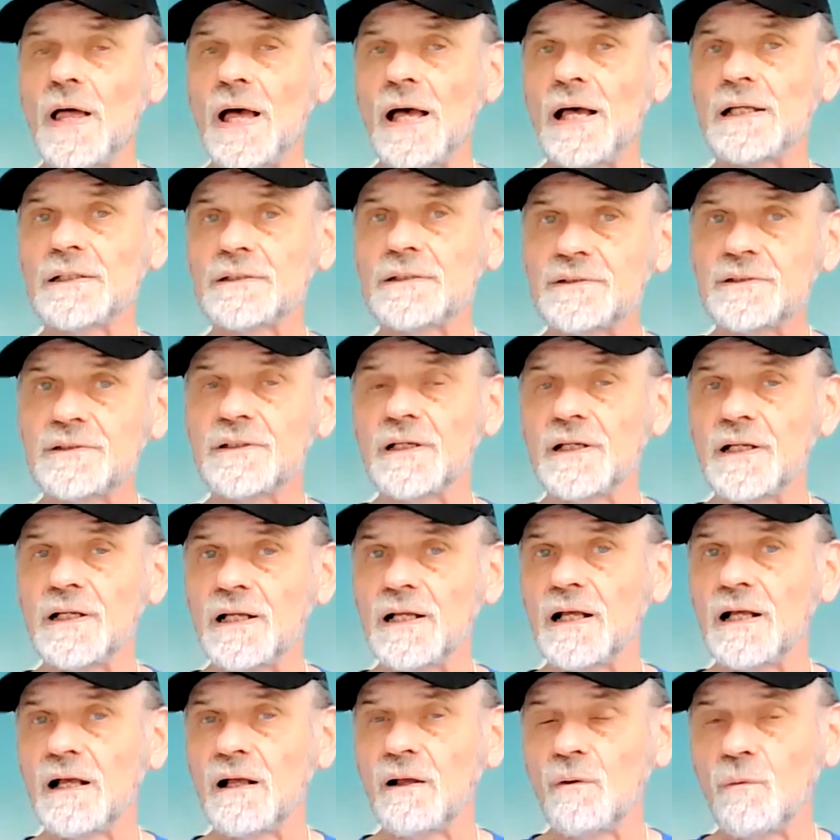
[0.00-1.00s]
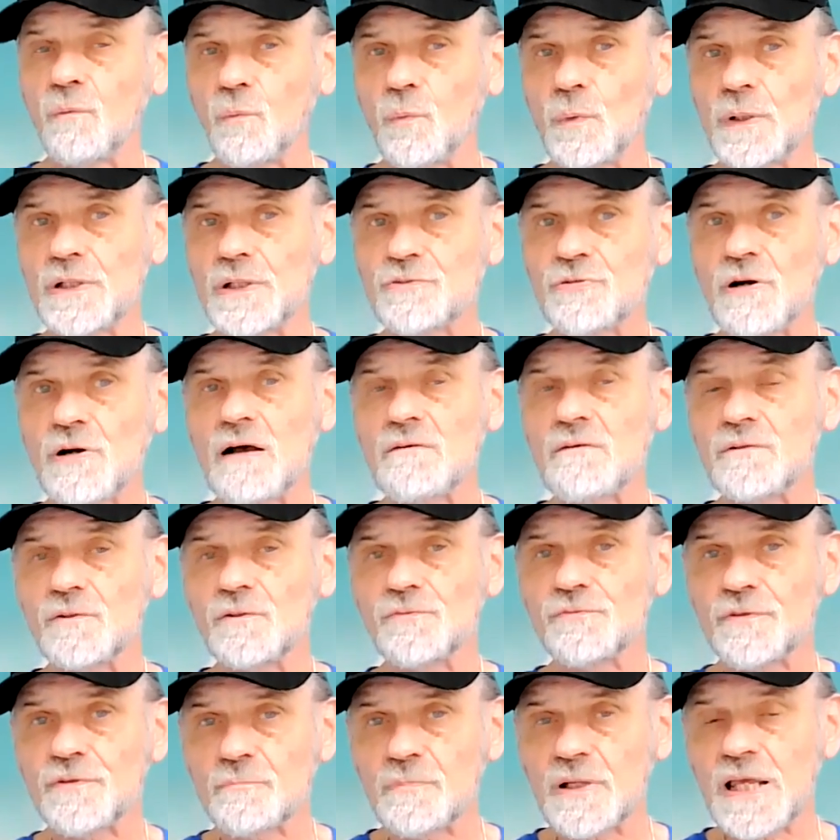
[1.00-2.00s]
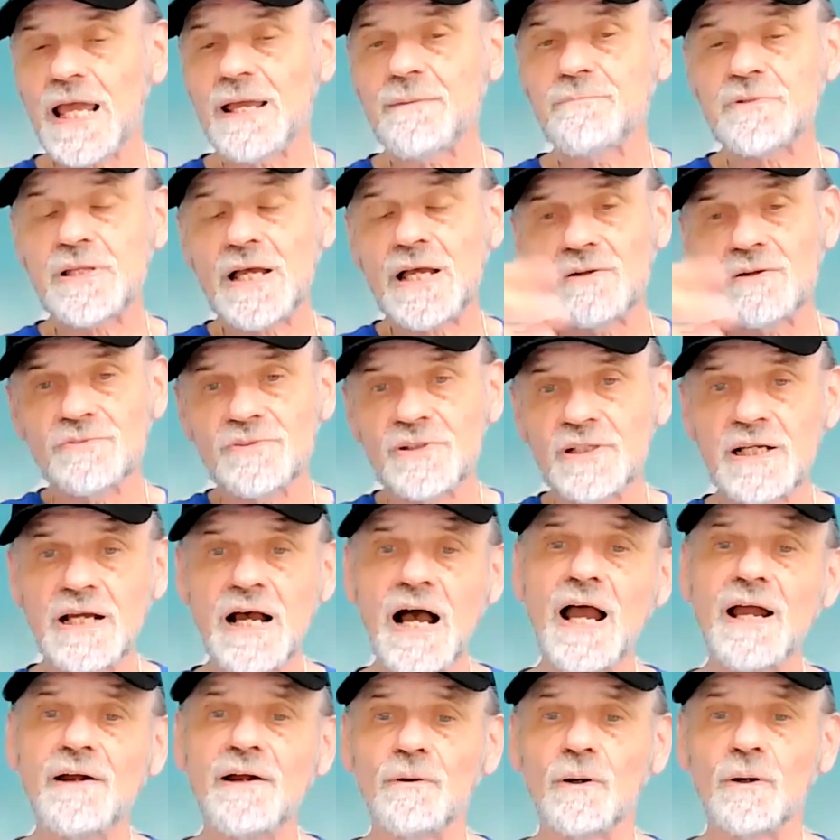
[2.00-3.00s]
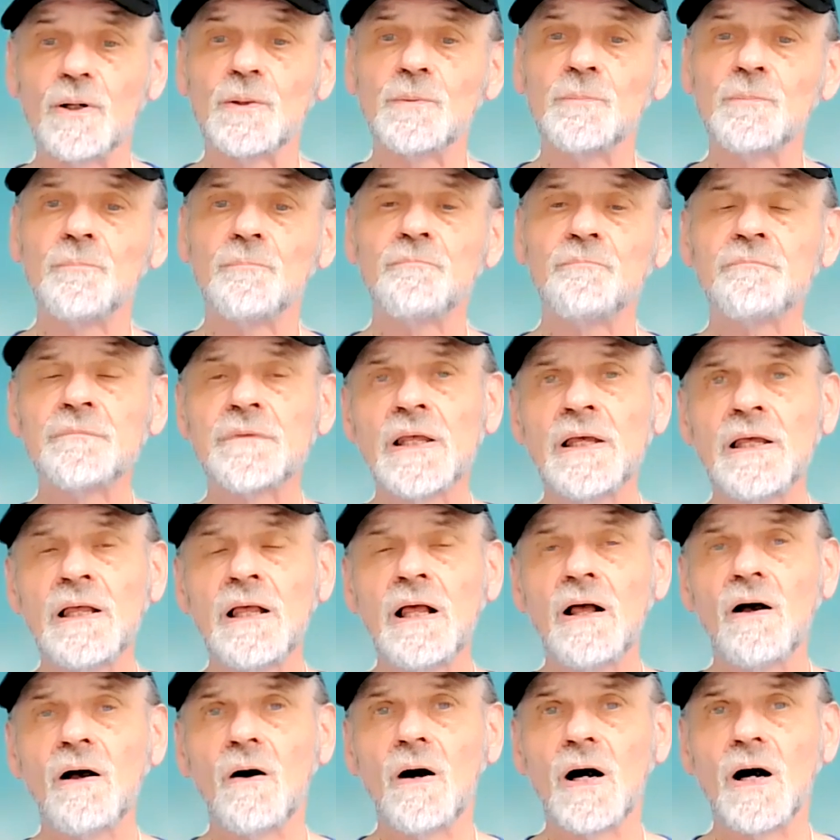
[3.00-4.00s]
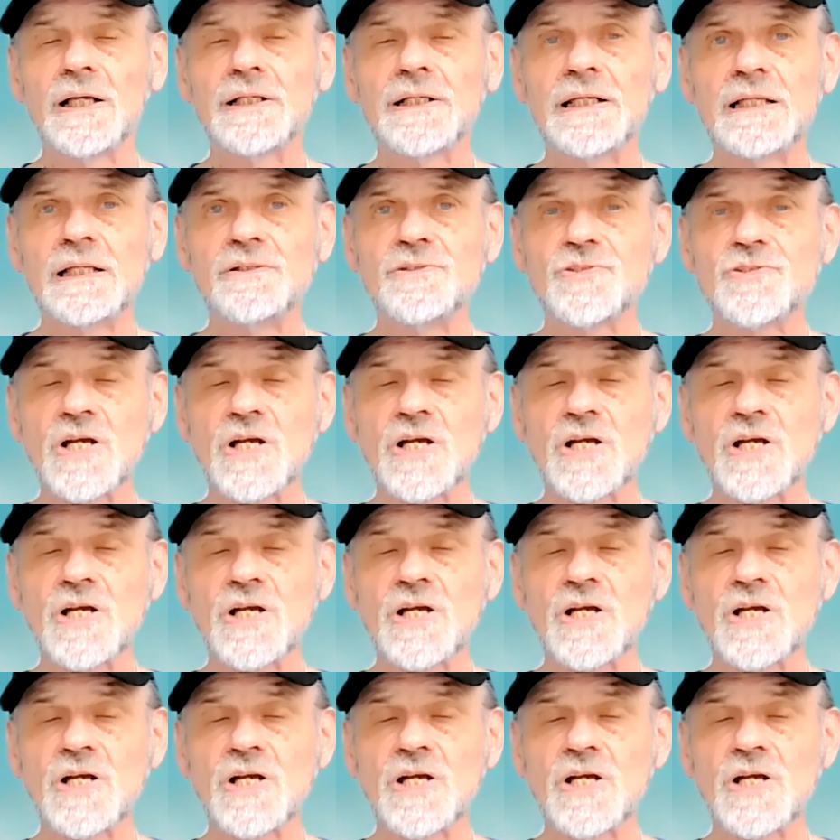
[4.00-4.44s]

that uh, we traveled from Cape Town to Cairo on.